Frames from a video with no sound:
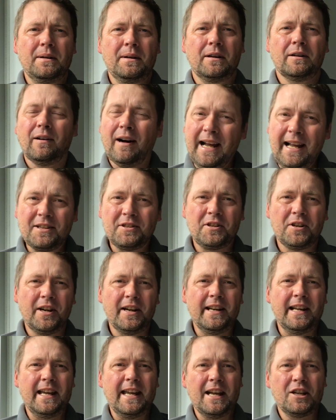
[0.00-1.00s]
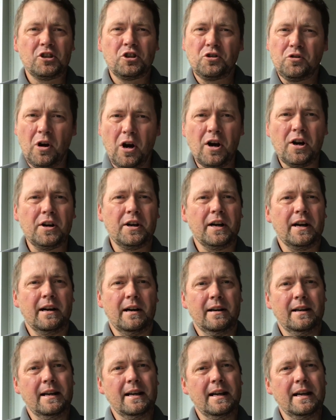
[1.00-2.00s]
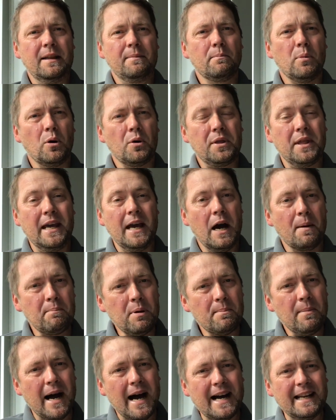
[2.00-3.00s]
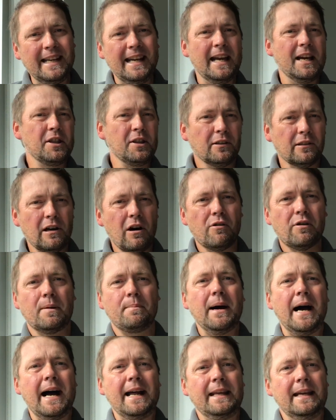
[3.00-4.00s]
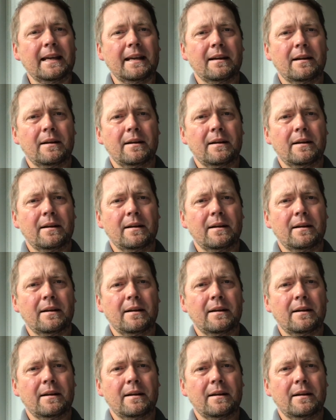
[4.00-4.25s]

clients are going to get stronger in both the upper body and the lower body.